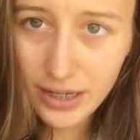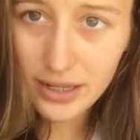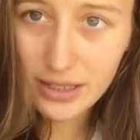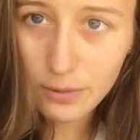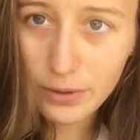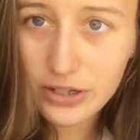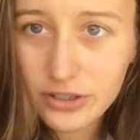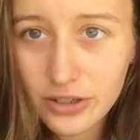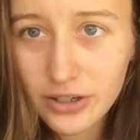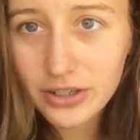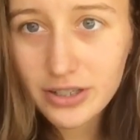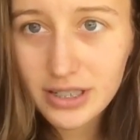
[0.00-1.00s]
Yes, I wear
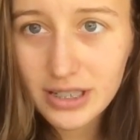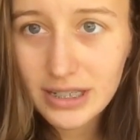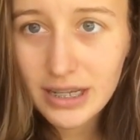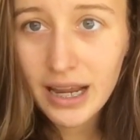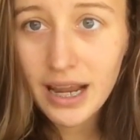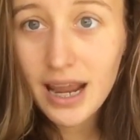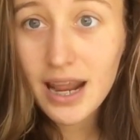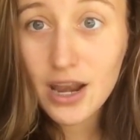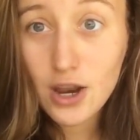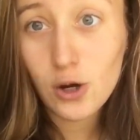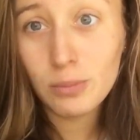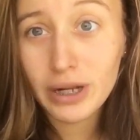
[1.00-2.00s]
skirts.
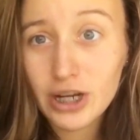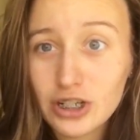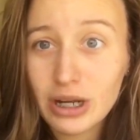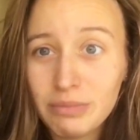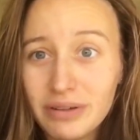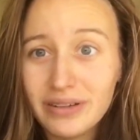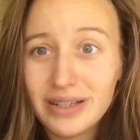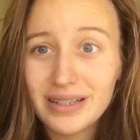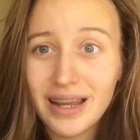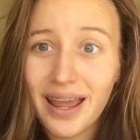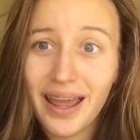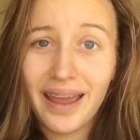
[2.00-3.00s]
No, I'm not ashamed of
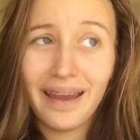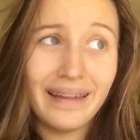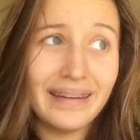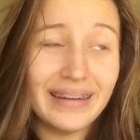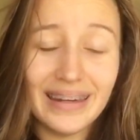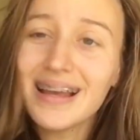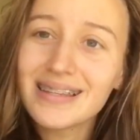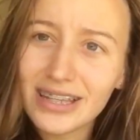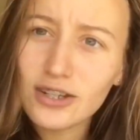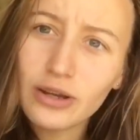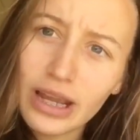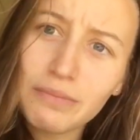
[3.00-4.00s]
it. And yes, I
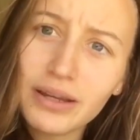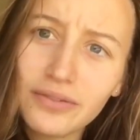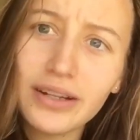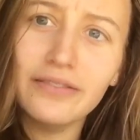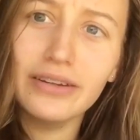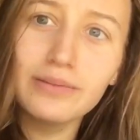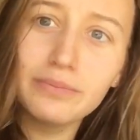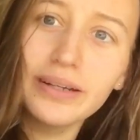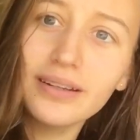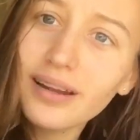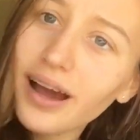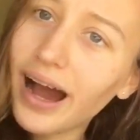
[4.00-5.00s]
do get made fun of it,
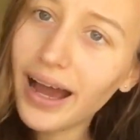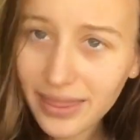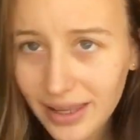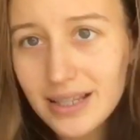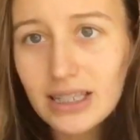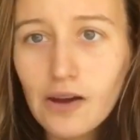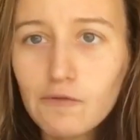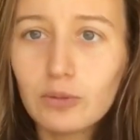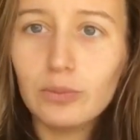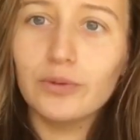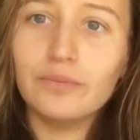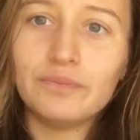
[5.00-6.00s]
but I think it's
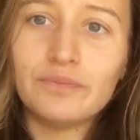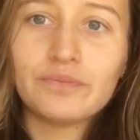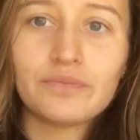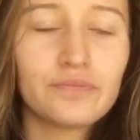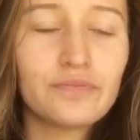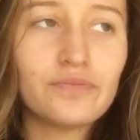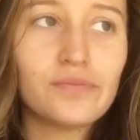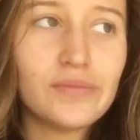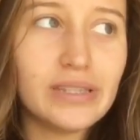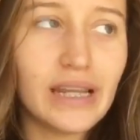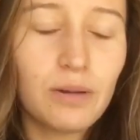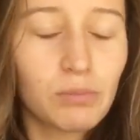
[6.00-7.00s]
comfortable.
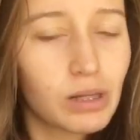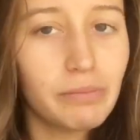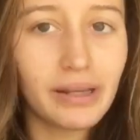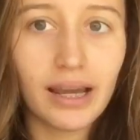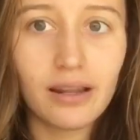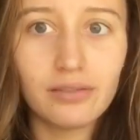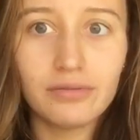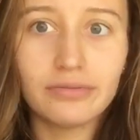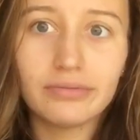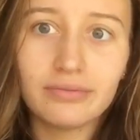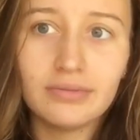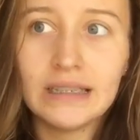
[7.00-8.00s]
Denim can be kind of
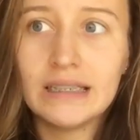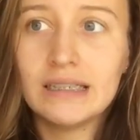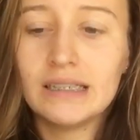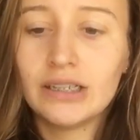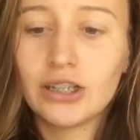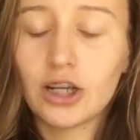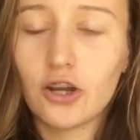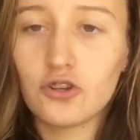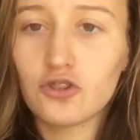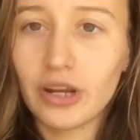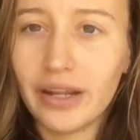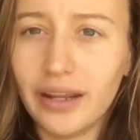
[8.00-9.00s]

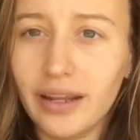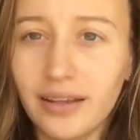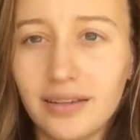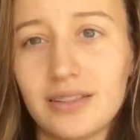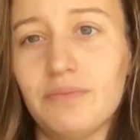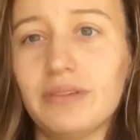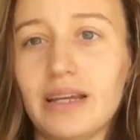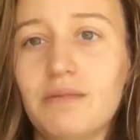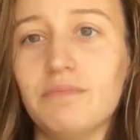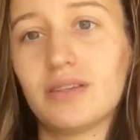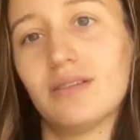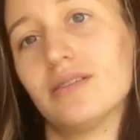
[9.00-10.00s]
constraining
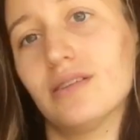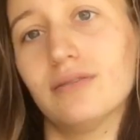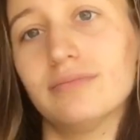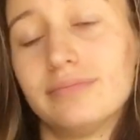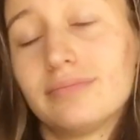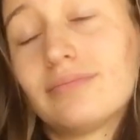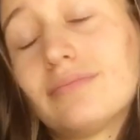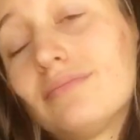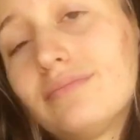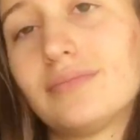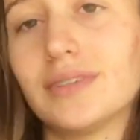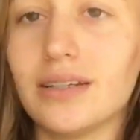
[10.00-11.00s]
sometimes, so
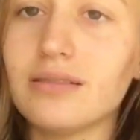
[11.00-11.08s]
yeah,